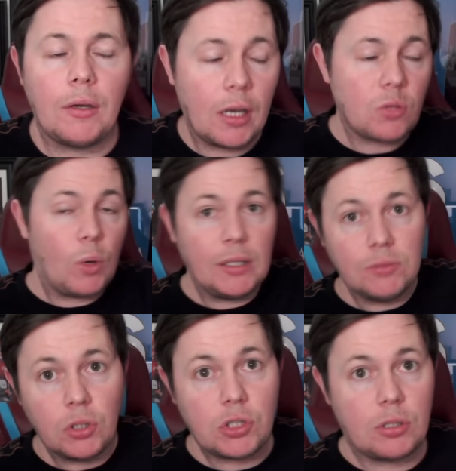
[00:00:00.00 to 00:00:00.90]
That's why I've
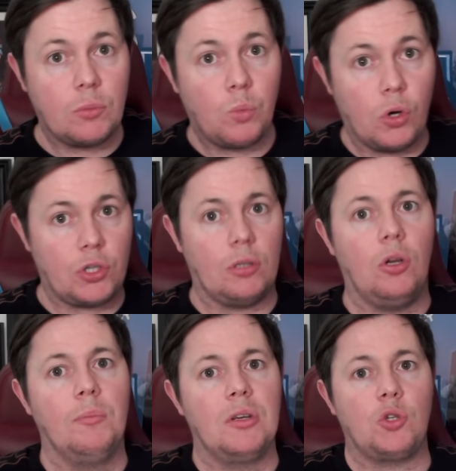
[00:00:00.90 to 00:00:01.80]
watched a lot
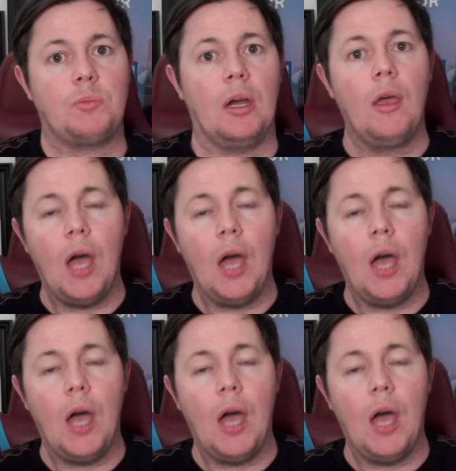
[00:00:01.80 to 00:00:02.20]
of Middlesbrough.